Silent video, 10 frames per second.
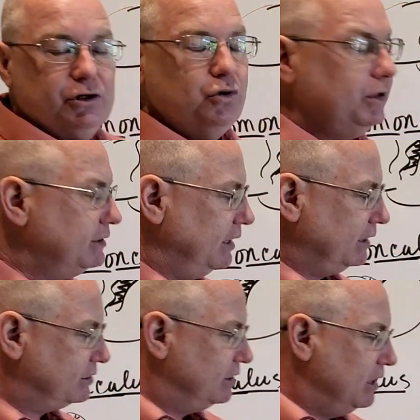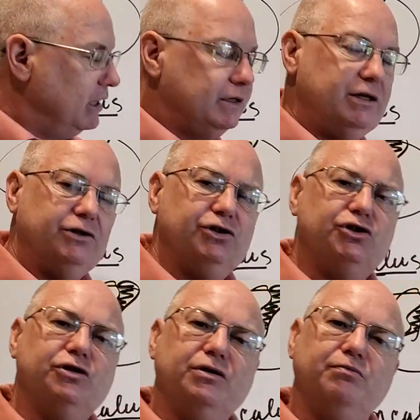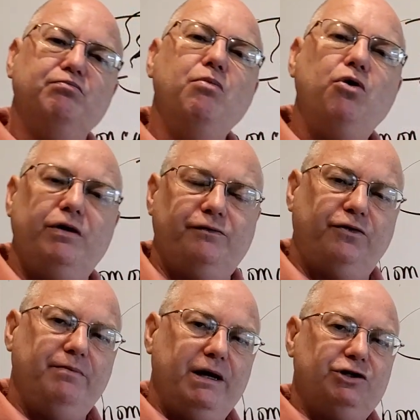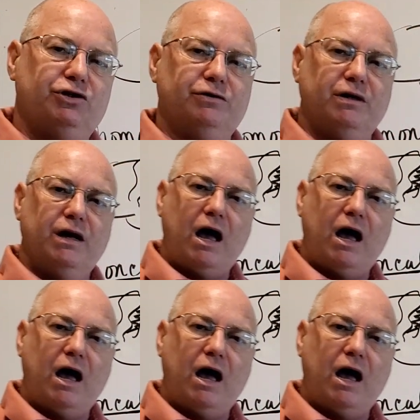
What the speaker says: cortex, tells us more information.